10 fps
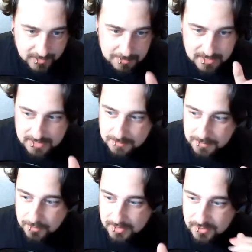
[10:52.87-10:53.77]
Let me tell you
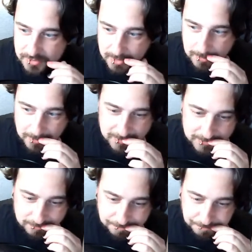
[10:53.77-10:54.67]
something really interesting about
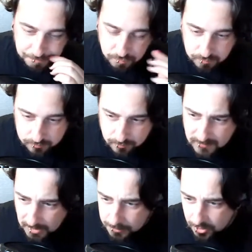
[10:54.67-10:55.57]
this.
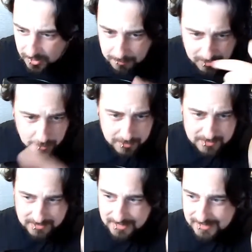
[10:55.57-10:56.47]
I'm sorry, I'm a little bit
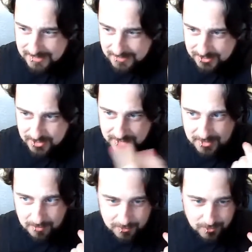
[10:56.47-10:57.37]
delayed here. The chat's
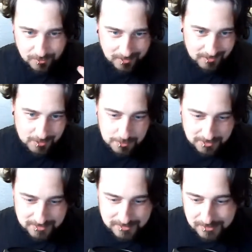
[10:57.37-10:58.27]
coming through like a little bit
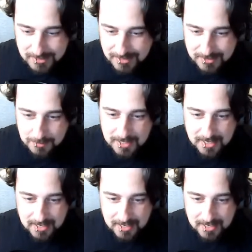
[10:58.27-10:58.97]
later than me.